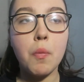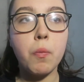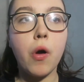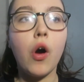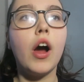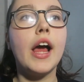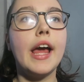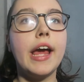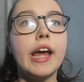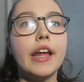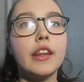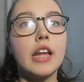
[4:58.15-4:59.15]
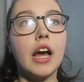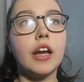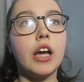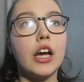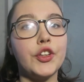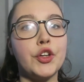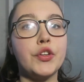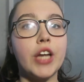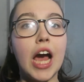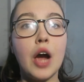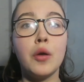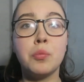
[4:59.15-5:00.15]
more hit than I do now.